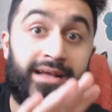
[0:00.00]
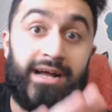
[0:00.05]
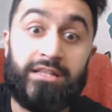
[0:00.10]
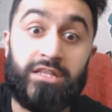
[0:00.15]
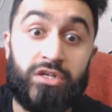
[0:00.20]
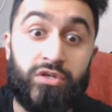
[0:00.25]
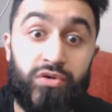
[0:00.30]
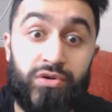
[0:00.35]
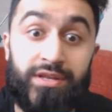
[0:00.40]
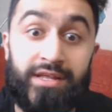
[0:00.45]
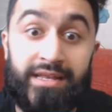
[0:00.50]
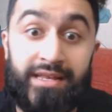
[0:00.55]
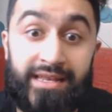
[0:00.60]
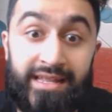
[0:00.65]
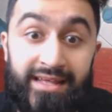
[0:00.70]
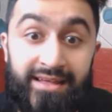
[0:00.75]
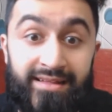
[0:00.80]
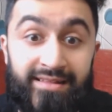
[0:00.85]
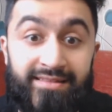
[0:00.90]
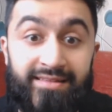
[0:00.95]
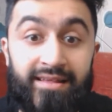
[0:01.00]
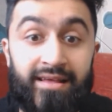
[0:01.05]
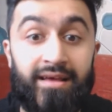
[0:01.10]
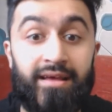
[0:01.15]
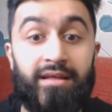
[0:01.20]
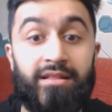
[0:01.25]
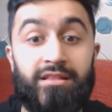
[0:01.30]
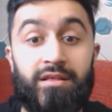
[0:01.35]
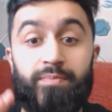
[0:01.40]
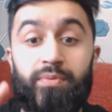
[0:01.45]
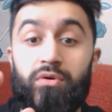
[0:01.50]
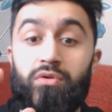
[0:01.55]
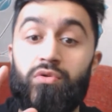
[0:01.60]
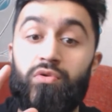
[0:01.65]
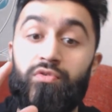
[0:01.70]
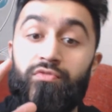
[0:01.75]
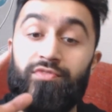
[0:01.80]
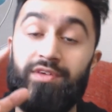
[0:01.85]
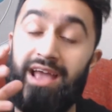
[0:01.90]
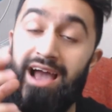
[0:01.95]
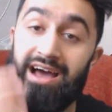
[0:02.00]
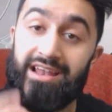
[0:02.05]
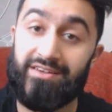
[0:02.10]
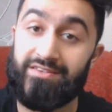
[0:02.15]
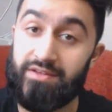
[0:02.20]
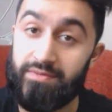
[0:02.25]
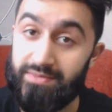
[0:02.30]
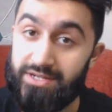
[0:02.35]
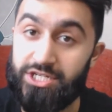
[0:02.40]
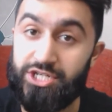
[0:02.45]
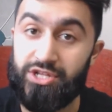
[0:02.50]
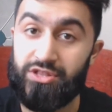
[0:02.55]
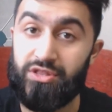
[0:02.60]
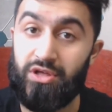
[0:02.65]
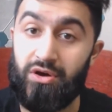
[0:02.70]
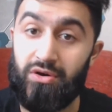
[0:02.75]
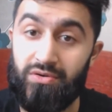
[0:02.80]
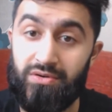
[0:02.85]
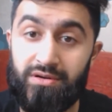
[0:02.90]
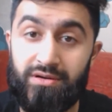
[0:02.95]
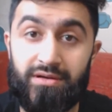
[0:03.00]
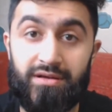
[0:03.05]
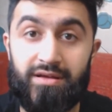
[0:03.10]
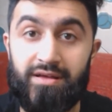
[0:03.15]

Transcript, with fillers: Katakuri needs to put Luffy out of commission, though,